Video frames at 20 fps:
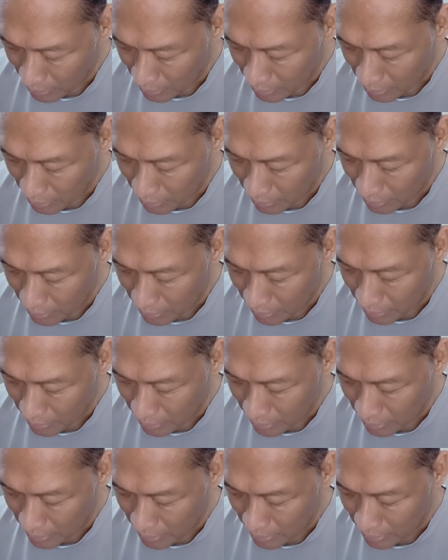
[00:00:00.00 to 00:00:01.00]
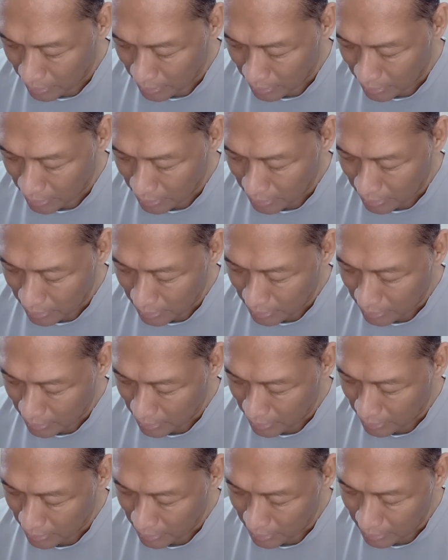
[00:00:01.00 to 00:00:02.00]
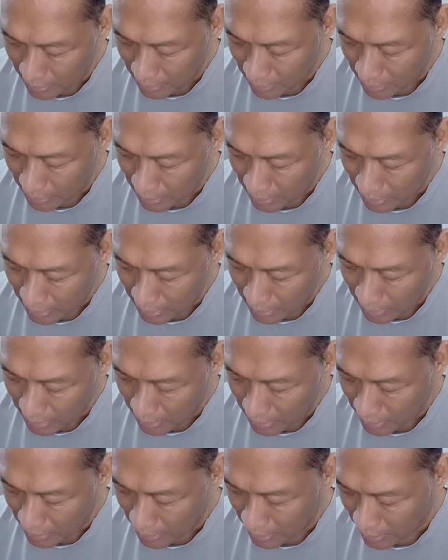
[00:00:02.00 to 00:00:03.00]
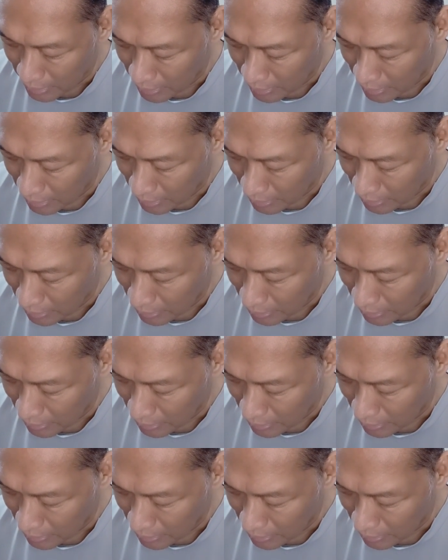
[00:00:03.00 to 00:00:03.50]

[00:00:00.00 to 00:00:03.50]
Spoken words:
No one is speaking in this clip.